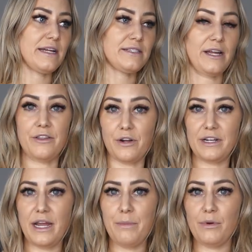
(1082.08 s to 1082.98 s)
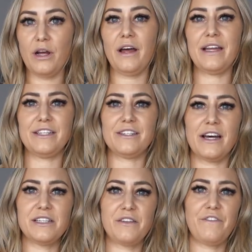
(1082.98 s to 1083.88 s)
as the other Ignite bra, it
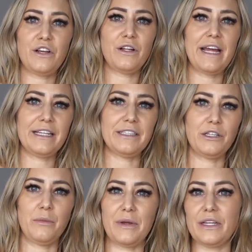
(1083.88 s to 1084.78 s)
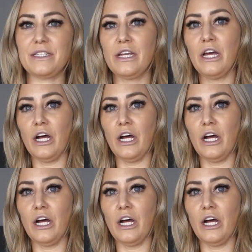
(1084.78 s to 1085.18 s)
does feel a little bit